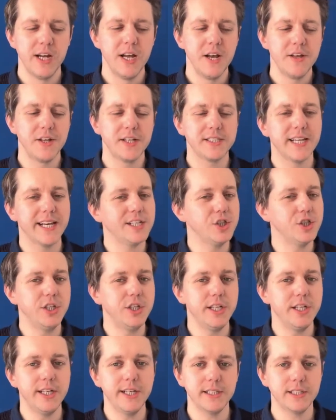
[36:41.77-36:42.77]
that takes
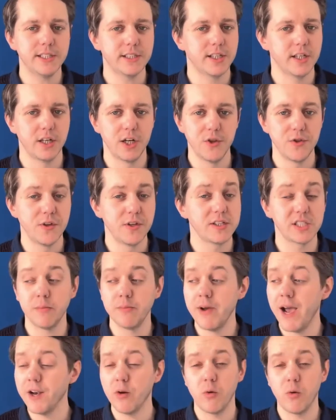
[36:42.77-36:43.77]
years to learn, that
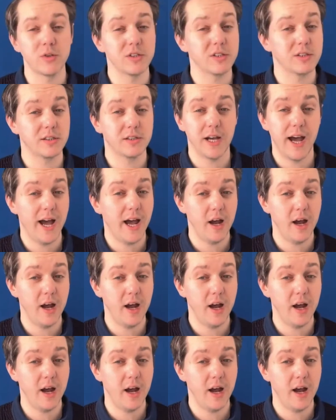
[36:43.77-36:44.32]
some adults